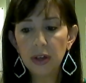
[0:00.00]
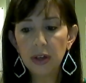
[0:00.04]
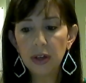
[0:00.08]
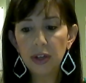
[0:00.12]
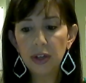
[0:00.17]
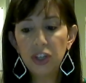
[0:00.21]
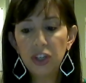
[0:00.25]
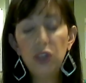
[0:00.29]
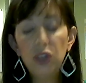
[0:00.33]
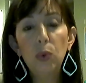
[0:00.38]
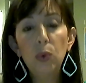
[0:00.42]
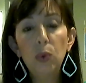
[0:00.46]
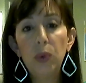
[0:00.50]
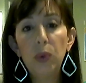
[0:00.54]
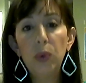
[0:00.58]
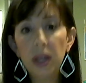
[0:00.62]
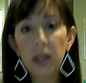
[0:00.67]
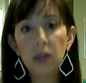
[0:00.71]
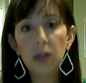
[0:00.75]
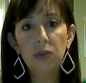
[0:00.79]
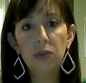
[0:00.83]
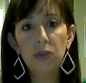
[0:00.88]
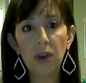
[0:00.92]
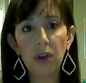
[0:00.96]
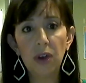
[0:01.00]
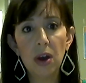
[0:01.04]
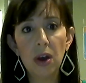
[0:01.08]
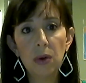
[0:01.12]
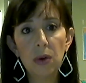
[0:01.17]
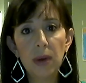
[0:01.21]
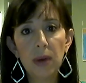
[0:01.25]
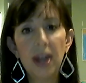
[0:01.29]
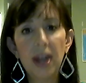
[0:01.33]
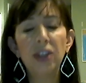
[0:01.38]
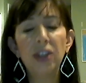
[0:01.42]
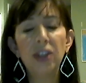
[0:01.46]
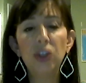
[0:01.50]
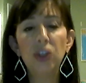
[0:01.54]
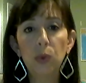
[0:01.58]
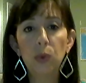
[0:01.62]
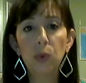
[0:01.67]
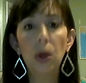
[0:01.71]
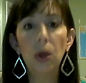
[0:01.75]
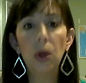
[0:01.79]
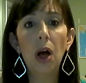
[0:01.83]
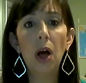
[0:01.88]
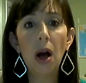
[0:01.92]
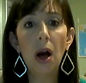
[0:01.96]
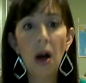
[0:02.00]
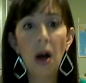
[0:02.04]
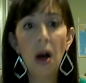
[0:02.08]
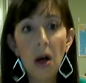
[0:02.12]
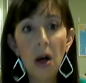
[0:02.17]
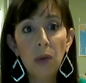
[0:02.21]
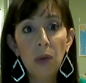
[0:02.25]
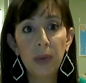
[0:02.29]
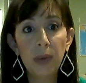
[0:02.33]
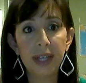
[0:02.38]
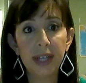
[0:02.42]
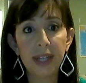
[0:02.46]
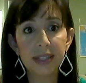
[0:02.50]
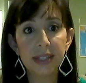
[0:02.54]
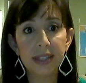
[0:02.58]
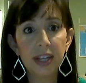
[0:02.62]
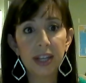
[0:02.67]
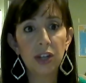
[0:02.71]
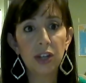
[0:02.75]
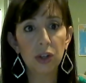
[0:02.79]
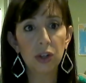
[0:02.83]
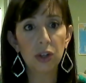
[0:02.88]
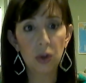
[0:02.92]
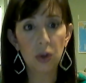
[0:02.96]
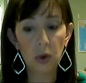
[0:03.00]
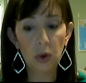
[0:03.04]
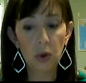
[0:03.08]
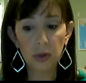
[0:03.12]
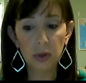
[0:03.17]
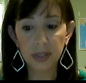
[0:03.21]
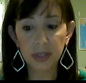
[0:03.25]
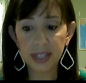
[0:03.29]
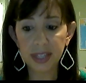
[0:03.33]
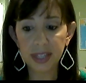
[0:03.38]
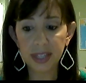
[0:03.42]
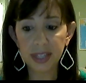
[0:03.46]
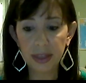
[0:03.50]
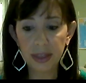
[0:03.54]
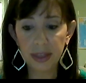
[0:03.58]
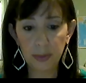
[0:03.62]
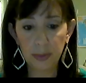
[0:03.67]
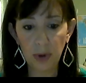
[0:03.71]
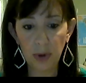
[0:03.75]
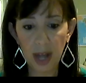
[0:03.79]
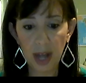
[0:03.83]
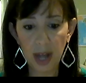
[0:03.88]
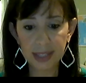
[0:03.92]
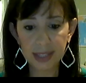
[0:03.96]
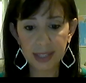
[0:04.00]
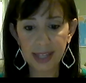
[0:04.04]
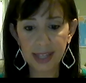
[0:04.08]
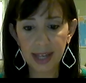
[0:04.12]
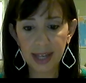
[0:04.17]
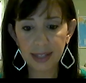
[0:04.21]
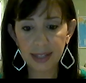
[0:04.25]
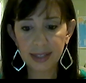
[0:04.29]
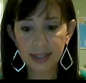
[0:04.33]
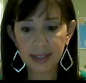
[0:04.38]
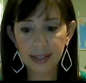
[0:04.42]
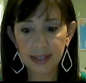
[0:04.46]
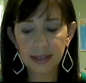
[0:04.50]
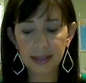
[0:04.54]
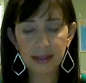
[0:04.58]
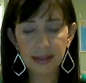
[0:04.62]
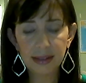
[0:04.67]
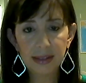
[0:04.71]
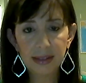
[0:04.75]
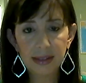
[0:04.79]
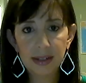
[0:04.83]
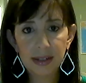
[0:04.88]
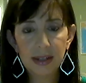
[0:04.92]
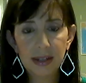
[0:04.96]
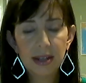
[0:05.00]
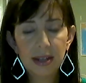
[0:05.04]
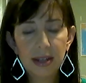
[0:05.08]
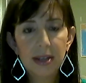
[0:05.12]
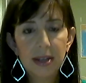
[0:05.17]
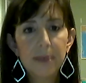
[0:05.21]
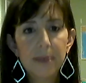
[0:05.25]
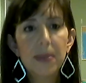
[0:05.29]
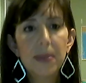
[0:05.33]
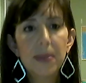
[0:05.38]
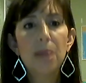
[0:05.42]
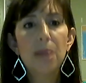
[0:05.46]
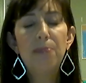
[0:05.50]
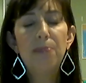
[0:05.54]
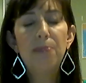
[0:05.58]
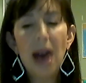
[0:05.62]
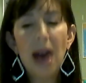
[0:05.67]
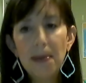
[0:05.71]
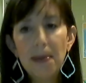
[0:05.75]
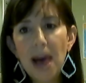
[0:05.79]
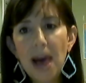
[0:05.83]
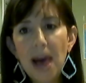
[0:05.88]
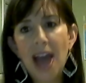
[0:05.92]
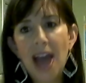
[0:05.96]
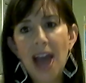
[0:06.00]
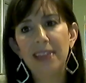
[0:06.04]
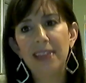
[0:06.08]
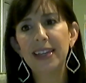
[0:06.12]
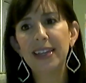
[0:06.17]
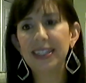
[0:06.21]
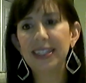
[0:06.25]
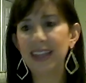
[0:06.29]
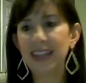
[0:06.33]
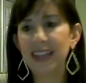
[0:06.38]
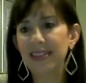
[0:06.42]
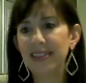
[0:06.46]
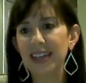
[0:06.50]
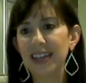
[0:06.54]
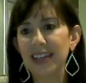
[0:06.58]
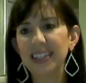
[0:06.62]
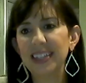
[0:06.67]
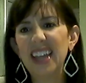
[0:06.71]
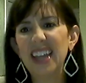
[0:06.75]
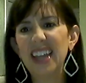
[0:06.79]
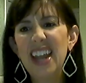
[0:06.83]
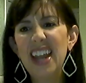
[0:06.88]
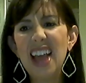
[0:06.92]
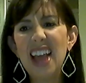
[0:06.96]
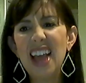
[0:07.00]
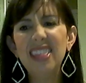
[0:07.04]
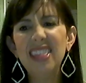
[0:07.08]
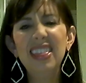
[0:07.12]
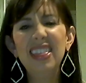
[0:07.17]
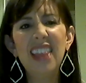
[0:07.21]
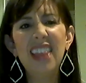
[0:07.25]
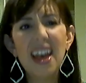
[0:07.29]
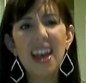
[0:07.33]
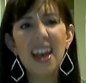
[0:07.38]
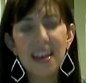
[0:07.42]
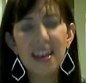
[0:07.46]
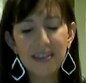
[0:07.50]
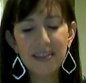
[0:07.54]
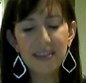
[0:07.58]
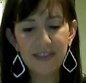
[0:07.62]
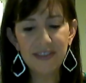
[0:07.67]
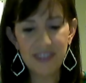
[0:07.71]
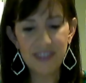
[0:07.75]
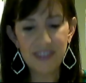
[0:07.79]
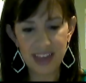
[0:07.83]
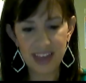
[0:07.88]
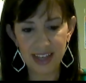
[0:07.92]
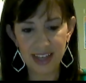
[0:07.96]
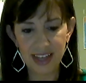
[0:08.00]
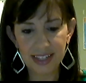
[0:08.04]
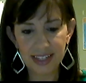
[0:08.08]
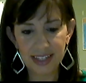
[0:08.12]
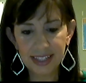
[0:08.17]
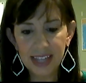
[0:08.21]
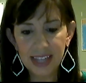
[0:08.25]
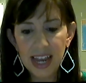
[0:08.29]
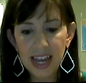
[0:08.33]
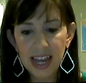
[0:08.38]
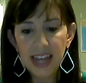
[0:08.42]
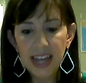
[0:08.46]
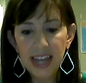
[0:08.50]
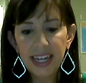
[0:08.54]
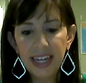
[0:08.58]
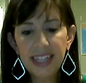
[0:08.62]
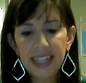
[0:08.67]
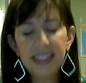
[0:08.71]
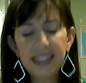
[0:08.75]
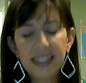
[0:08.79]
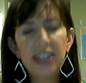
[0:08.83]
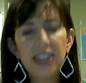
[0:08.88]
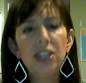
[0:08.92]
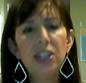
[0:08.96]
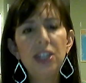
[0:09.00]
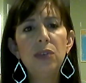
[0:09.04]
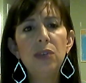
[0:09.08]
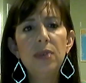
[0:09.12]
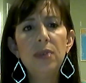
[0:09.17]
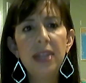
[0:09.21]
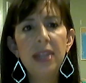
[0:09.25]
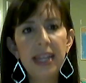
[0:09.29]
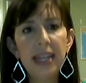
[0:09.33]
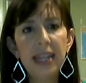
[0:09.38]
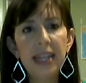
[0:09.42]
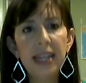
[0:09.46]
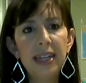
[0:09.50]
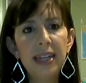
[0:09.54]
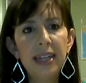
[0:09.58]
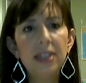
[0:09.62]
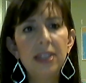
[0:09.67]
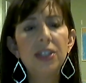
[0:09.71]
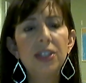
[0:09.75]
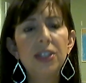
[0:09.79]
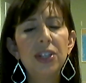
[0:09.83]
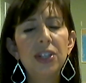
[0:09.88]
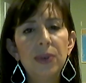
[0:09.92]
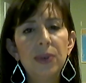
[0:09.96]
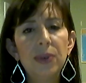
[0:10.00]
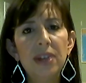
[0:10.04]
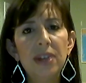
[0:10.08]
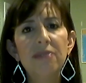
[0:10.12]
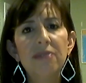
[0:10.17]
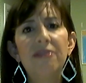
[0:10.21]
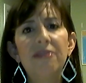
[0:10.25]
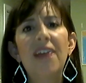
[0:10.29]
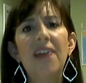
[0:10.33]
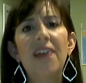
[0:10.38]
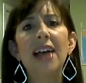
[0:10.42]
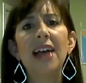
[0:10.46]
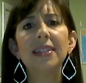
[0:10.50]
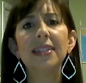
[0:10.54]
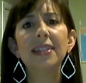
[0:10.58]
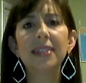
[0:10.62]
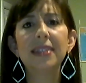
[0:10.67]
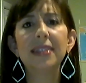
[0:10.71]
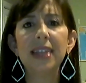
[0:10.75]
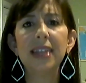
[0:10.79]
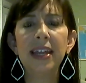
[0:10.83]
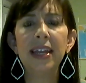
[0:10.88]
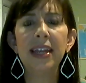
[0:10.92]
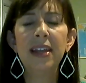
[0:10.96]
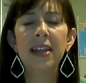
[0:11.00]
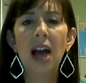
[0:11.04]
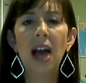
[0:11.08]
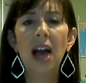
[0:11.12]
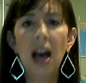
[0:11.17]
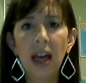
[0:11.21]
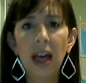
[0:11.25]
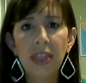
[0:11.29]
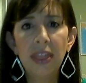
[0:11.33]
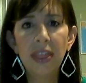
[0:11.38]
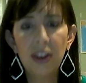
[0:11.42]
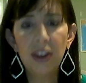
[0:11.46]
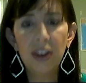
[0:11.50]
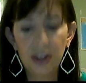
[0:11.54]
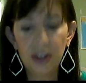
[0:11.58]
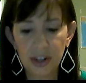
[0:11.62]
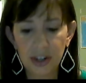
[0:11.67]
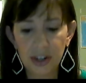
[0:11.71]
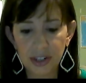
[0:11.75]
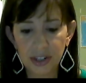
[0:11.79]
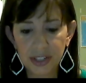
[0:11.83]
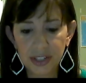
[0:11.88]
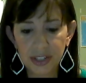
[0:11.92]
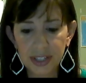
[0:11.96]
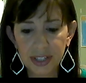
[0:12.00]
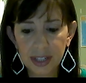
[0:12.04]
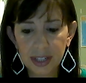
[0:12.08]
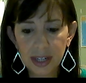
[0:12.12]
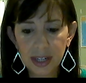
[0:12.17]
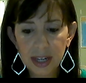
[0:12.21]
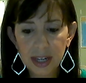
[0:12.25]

you will grow and you will always hit your goals in the process. Bob Heilig said this, and I love this. He said, you need to invest in others.